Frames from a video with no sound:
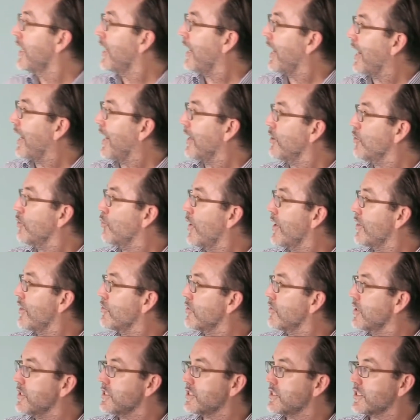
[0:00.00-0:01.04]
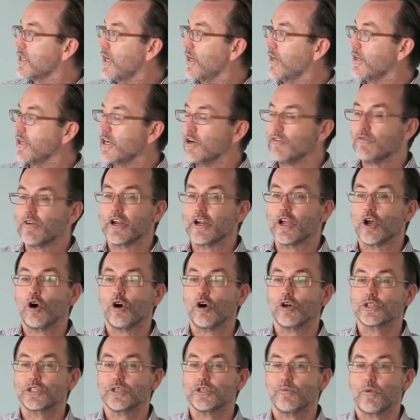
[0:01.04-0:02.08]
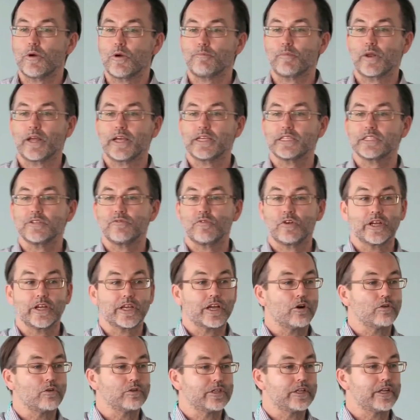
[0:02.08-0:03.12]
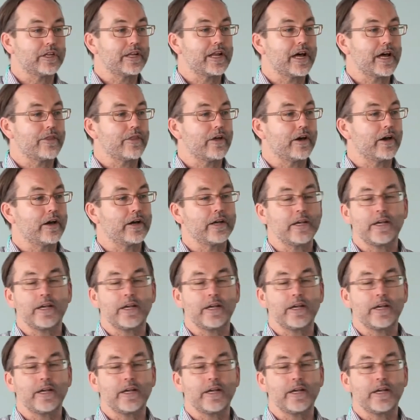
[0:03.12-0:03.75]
and the weather is very hot in one place and very cold in another,